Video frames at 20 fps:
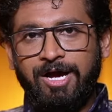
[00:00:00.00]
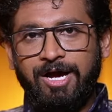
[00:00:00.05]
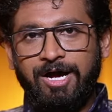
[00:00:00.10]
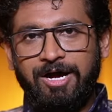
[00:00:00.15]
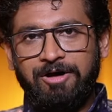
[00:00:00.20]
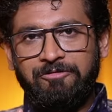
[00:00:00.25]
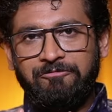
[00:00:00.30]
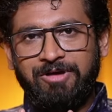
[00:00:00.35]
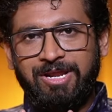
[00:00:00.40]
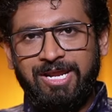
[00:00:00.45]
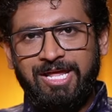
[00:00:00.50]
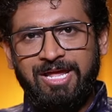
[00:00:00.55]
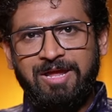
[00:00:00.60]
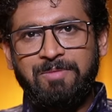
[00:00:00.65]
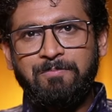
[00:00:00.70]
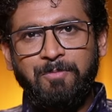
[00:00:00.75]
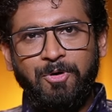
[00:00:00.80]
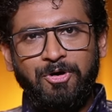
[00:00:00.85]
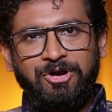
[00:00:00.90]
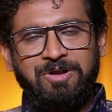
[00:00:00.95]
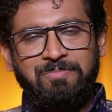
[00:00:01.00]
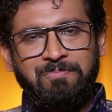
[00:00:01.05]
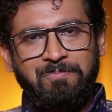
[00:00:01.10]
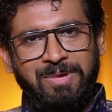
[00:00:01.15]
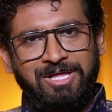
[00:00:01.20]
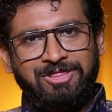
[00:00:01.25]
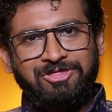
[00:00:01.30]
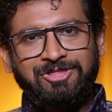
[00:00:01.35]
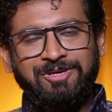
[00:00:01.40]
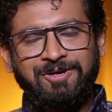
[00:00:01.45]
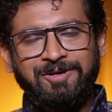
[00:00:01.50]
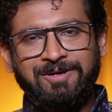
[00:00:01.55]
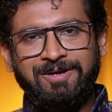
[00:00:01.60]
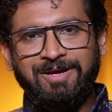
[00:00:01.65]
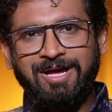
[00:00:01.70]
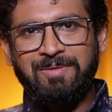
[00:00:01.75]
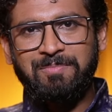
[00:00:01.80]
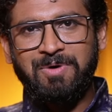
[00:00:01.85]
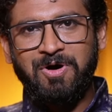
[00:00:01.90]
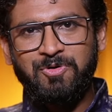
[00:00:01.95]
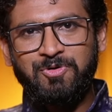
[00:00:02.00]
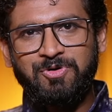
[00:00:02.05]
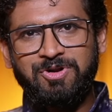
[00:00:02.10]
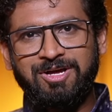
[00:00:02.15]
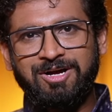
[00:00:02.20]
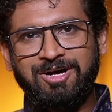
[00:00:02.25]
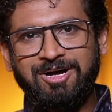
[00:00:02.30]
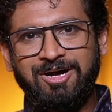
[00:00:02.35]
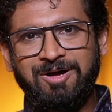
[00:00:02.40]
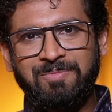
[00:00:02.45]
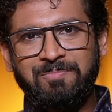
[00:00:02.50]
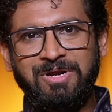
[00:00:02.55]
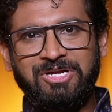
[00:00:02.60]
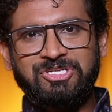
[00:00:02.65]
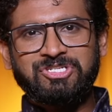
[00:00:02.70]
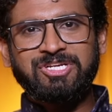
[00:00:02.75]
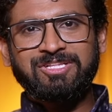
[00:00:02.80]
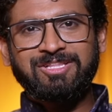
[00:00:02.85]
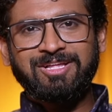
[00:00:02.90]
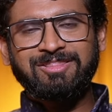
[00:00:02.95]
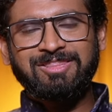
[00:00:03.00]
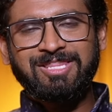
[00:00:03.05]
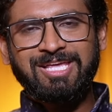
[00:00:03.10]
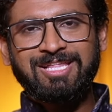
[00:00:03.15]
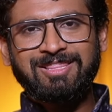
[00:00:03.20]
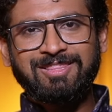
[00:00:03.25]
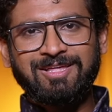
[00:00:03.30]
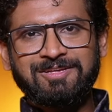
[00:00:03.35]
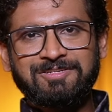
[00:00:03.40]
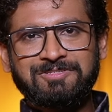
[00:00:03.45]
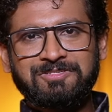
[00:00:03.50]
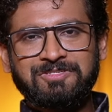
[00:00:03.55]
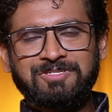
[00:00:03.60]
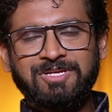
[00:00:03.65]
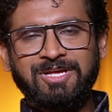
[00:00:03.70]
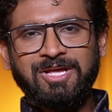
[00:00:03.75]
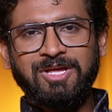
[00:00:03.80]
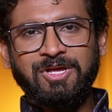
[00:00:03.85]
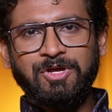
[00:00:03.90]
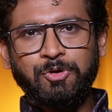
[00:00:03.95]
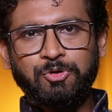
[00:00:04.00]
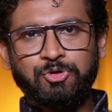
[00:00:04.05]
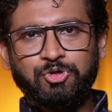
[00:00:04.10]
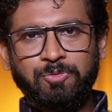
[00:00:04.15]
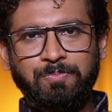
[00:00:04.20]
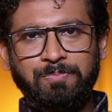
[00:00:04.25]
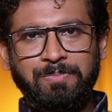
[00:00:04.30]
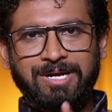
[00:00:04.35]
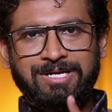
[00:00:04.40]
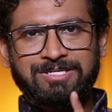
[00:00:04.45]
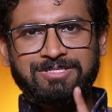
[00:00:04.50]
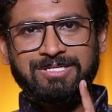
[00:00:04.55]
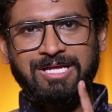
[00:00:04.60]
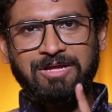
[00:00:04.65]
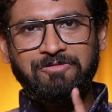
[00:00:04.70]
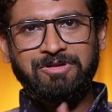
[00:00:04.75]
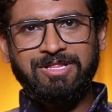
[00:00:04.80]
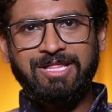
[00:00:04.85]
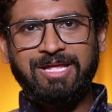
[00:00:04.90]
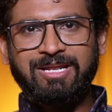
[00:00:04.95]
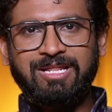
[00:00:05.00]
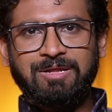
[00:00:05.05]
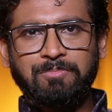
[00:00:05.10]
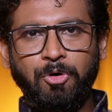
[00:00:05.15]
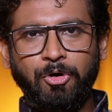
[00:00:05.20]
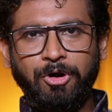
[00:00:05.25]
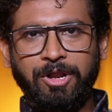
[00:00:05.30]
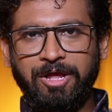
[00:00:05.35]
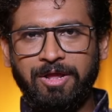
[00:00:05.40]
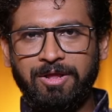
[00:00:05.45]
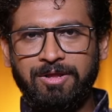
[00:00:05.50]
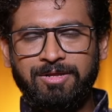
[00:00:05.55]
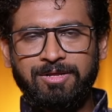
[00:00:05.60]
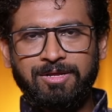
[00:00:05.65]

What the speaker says: A very important myth about brushing the teeth is you should brush every day in the morning.